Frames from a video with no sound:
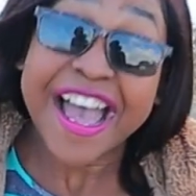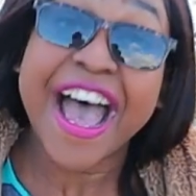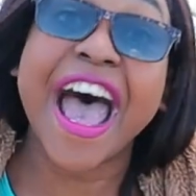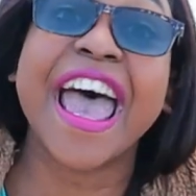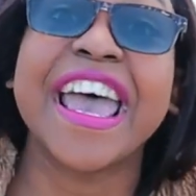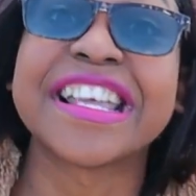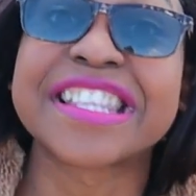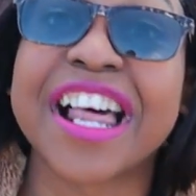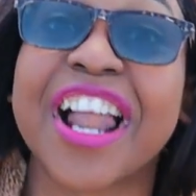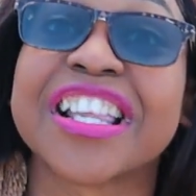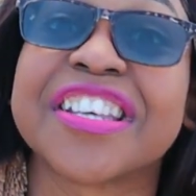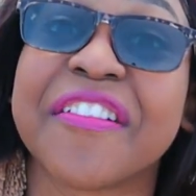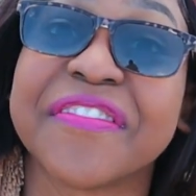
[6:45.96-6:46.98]
I ate a
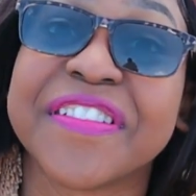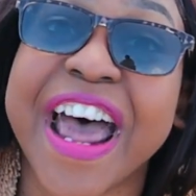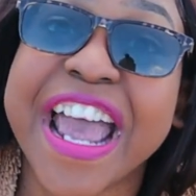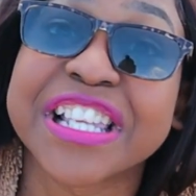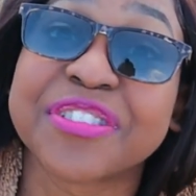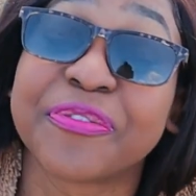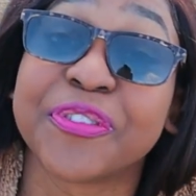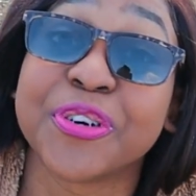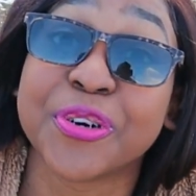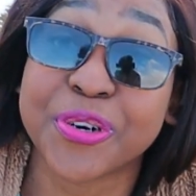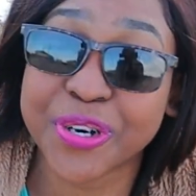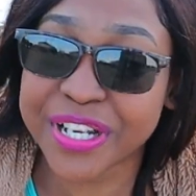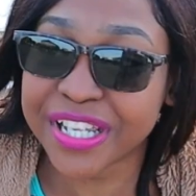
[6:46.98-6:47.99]
lot of nice
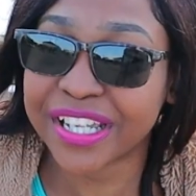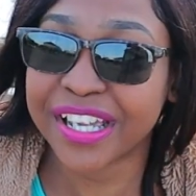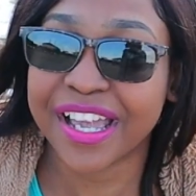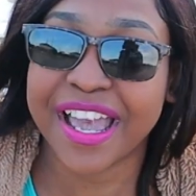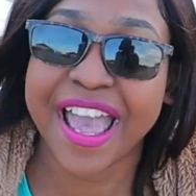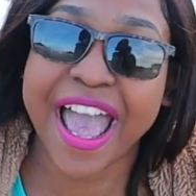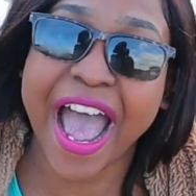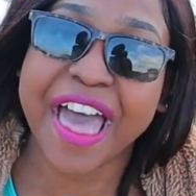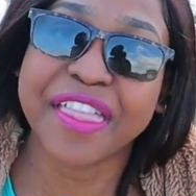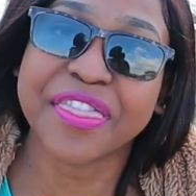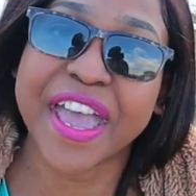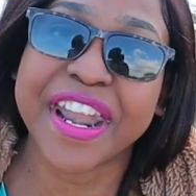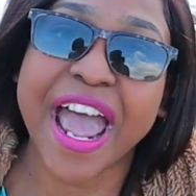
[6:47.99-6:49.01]
food.
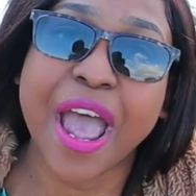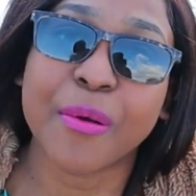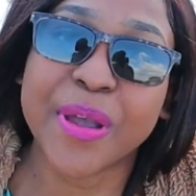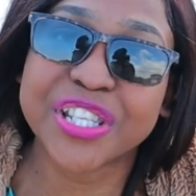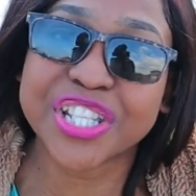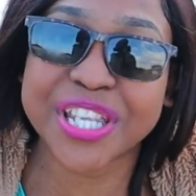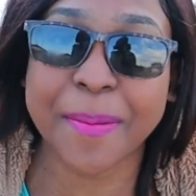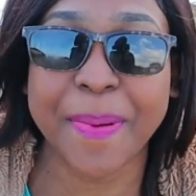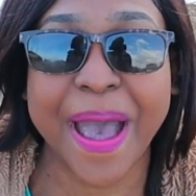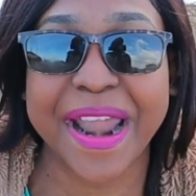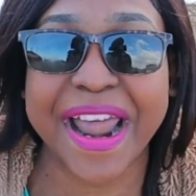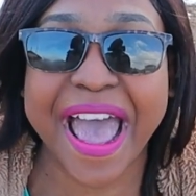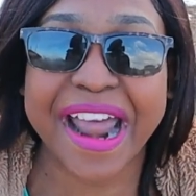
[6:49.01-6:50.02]
And then I went to
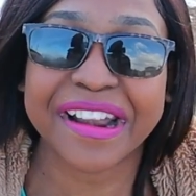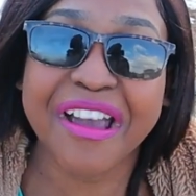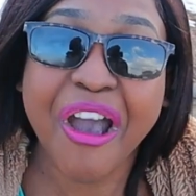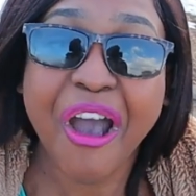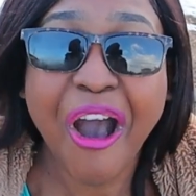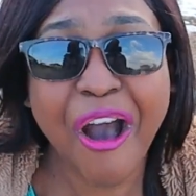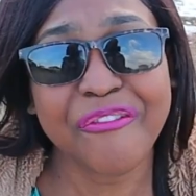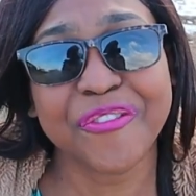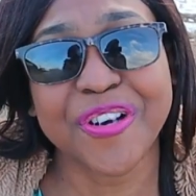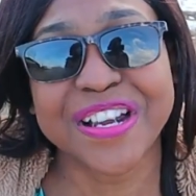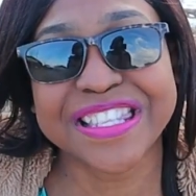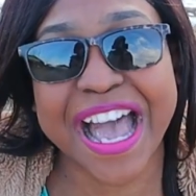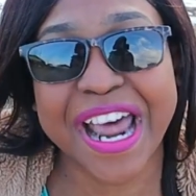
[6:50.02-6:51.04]
Japan, and of
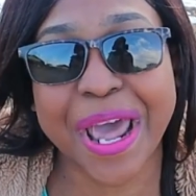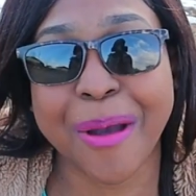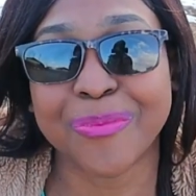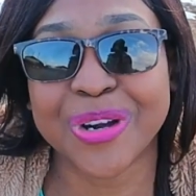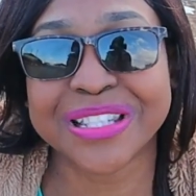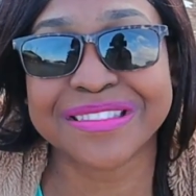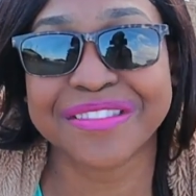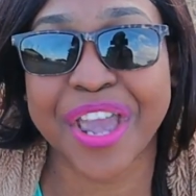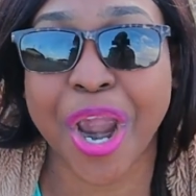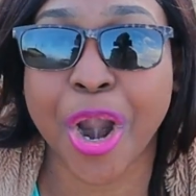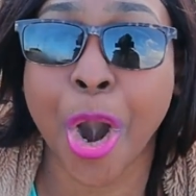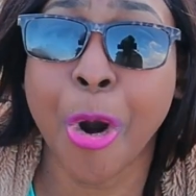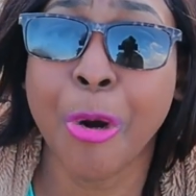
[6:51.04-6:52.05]
course Adam was
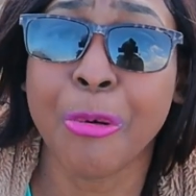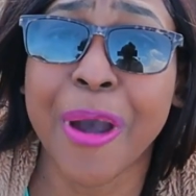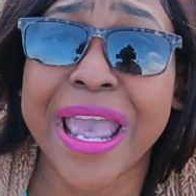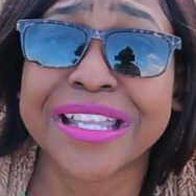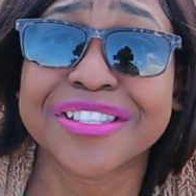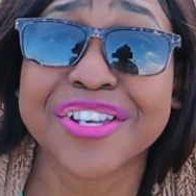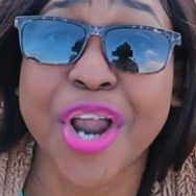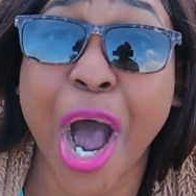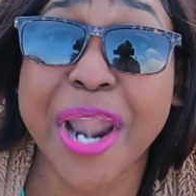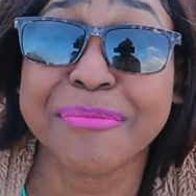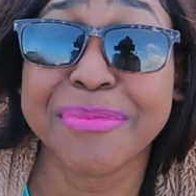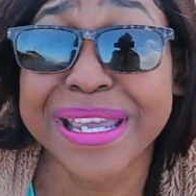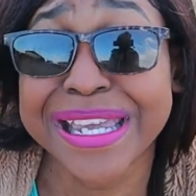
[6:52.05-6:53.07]
there waiting on